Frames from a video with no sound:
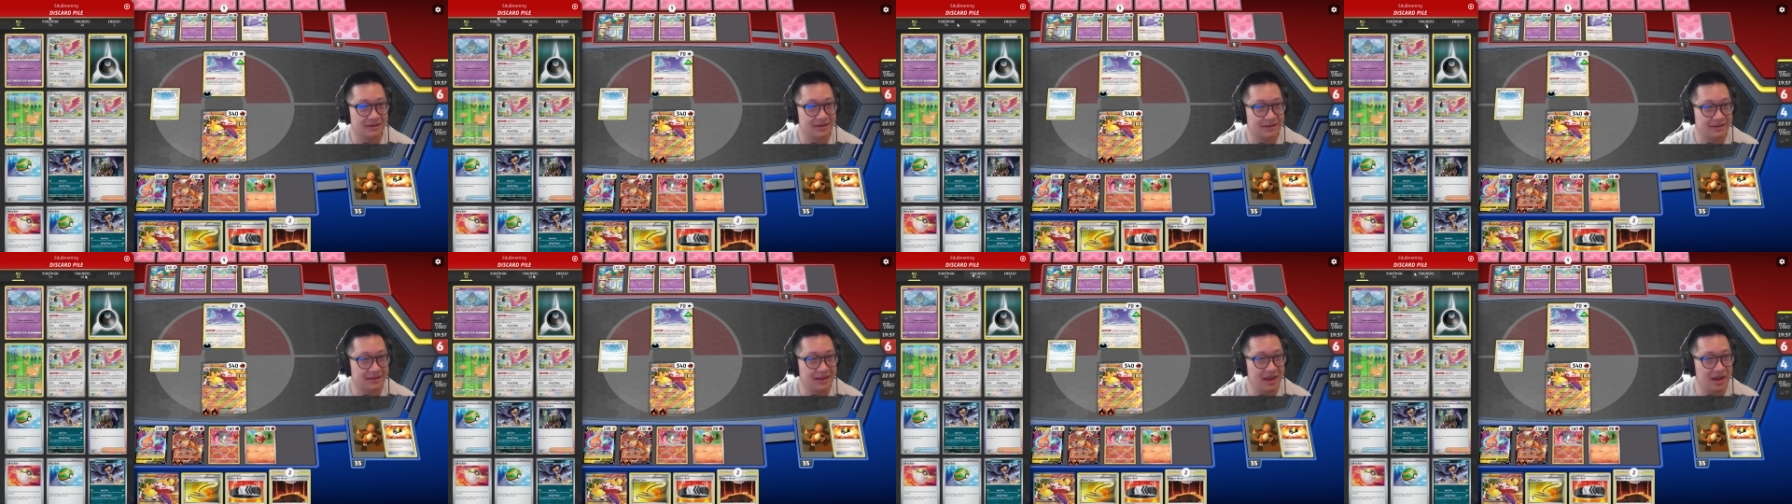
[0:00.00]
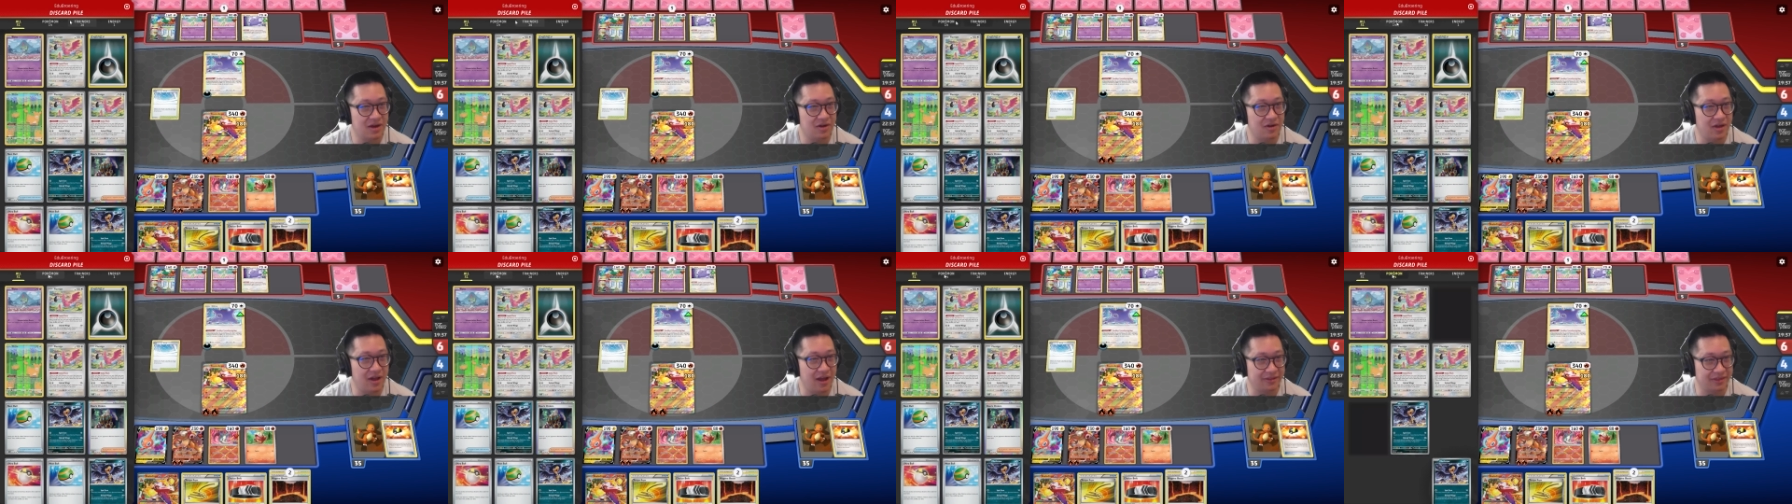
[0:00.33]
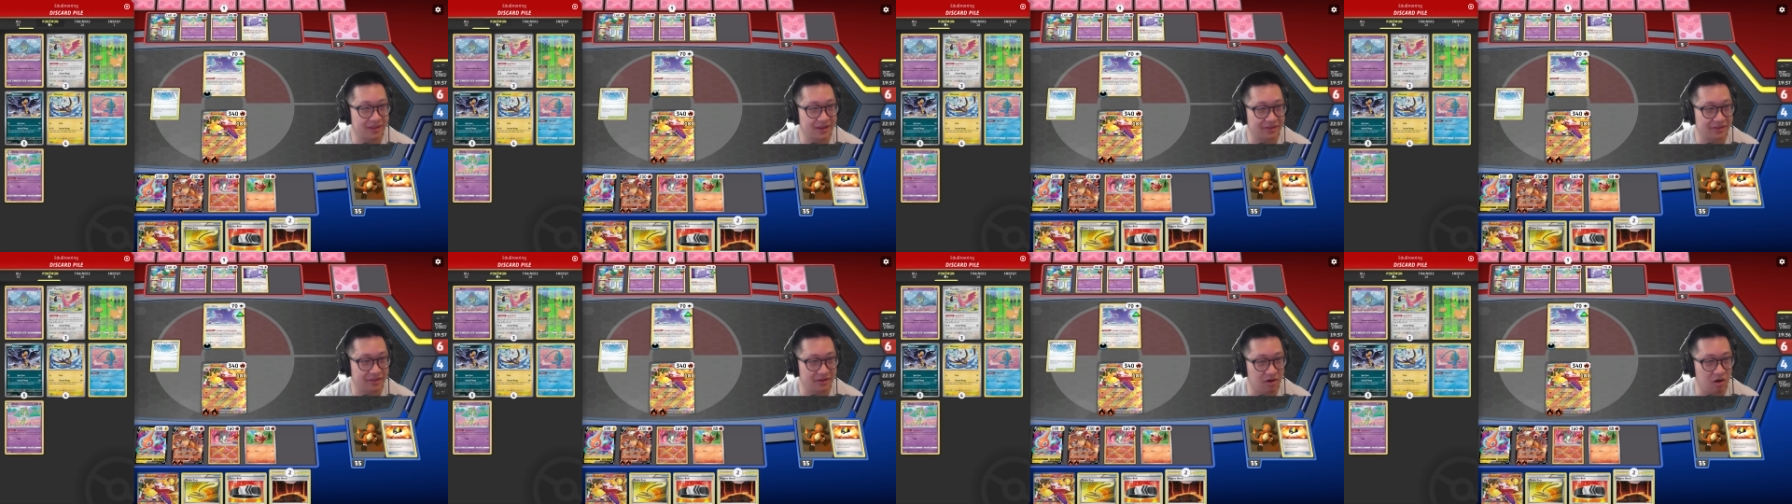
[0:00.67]
Now I
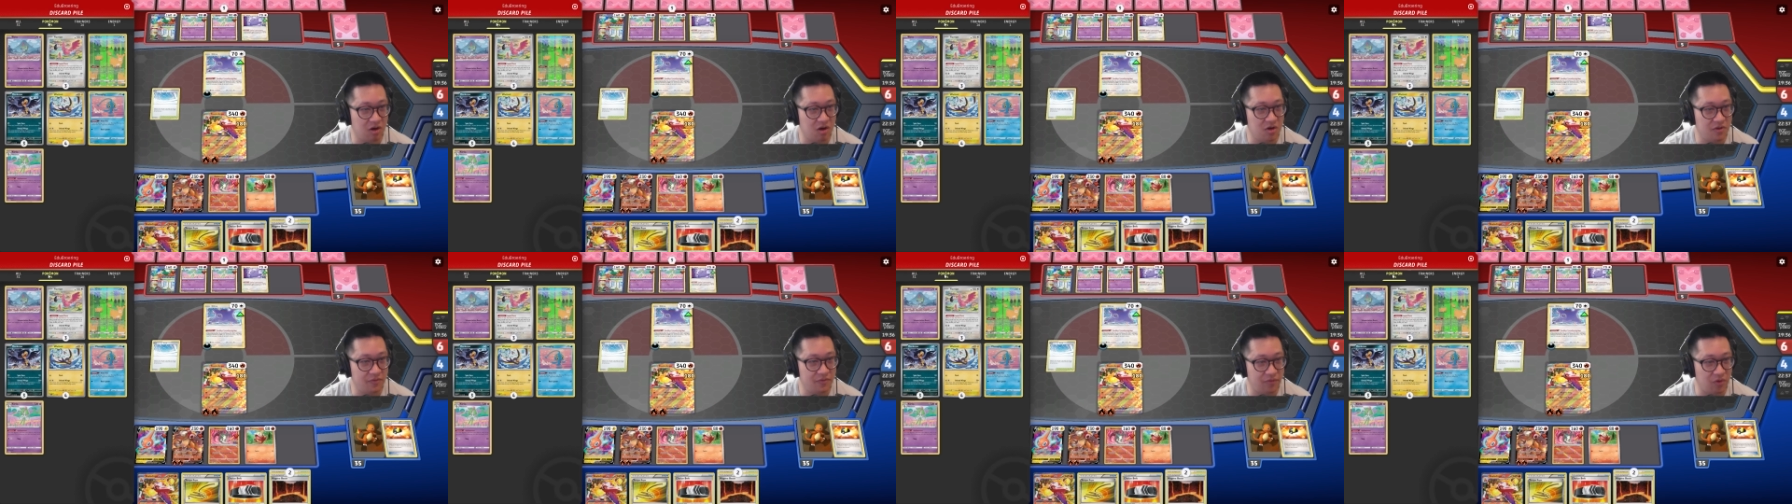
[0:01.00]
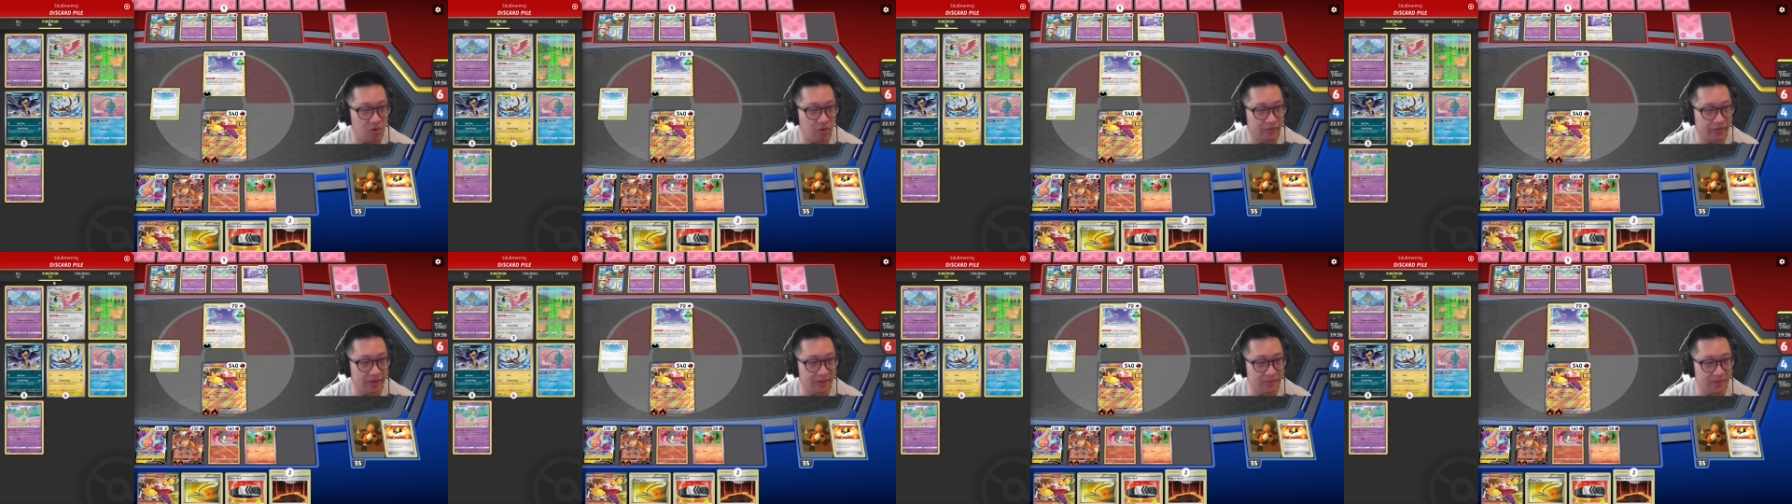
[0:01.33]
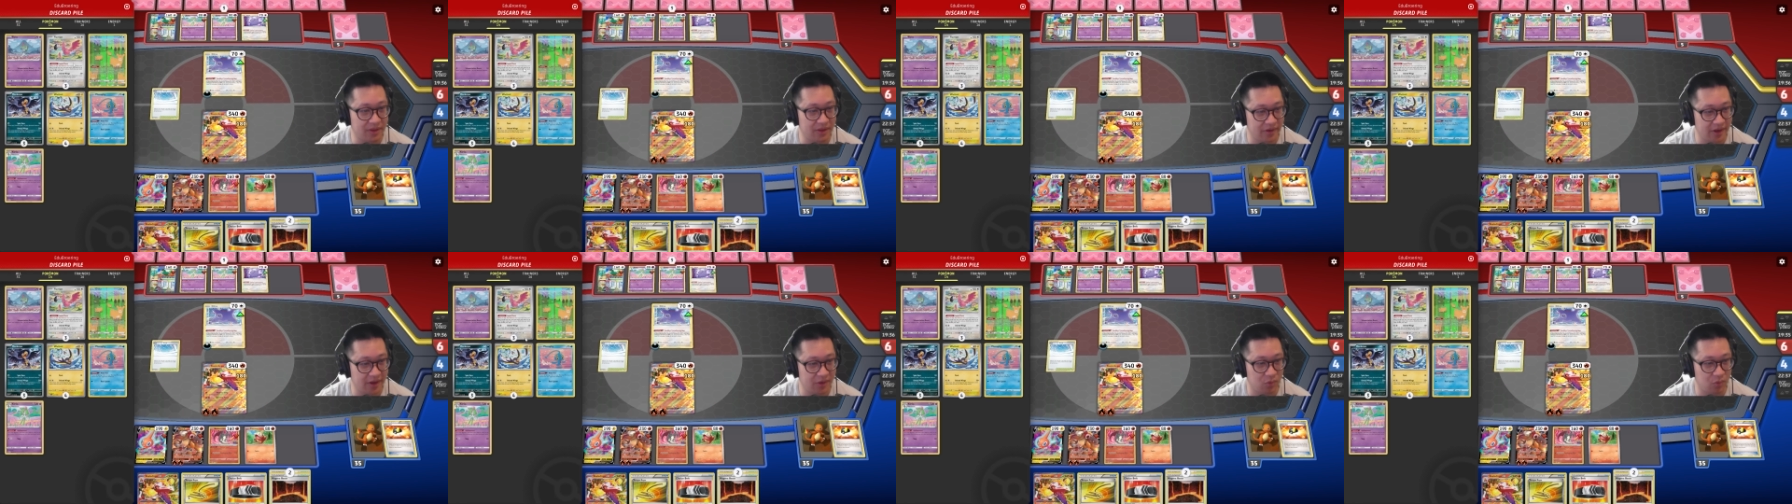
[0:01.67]
think they're all four of them.
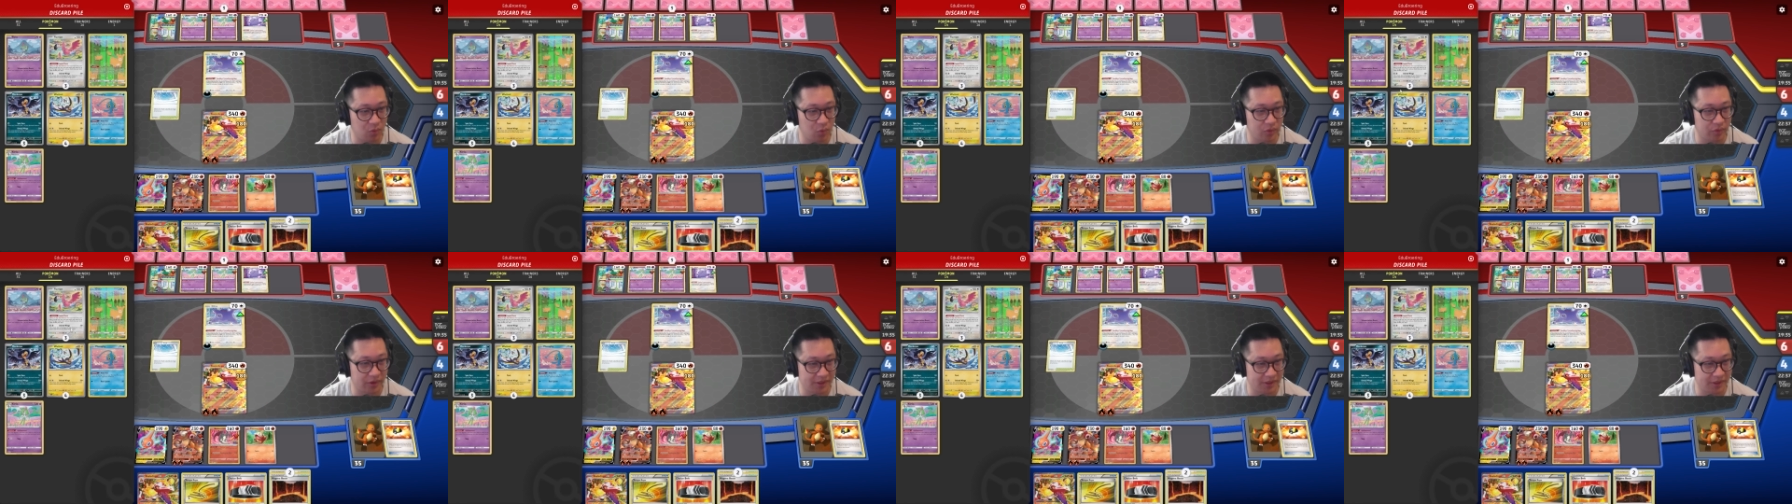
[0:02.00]
Okay, well,